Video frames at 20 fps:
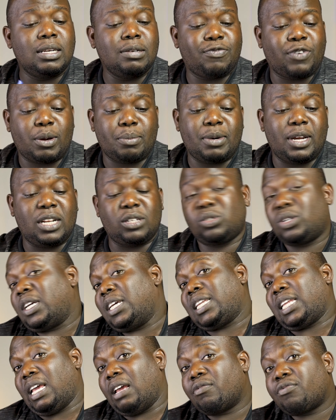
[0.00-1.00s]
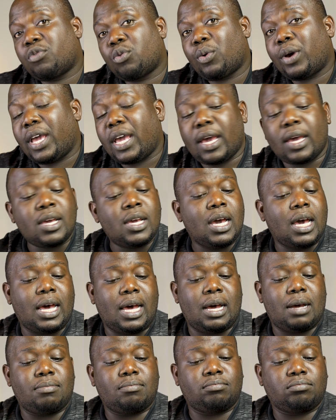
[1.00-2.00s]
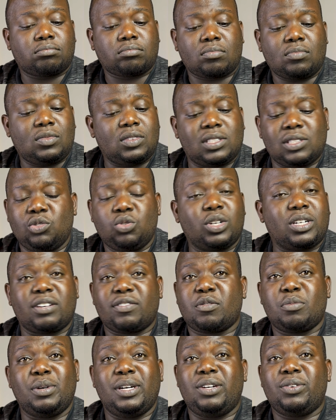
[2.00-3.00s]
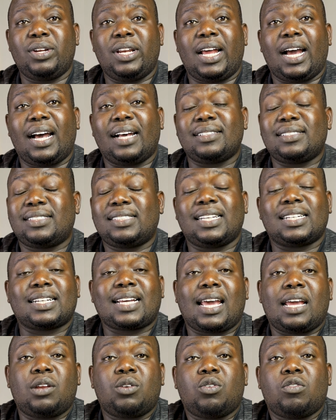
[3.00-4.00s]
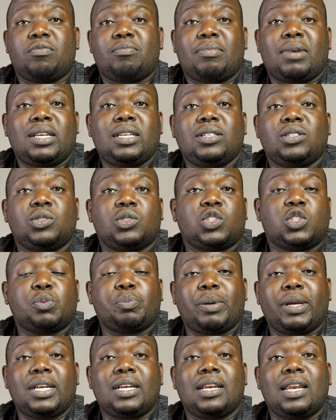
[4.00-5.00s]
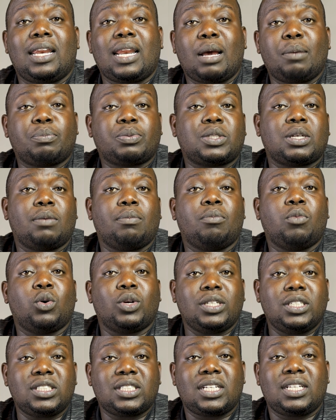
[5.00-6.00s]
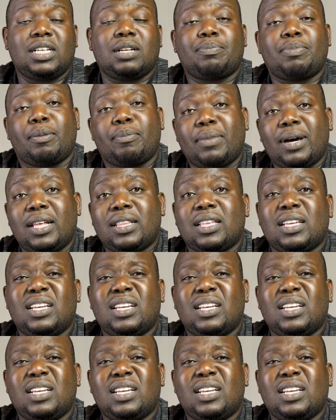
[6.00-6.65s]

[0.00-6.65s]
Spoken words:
Fiber does not get everywhere. Not everybody really has that kind of money to spend lump sum on internet per month,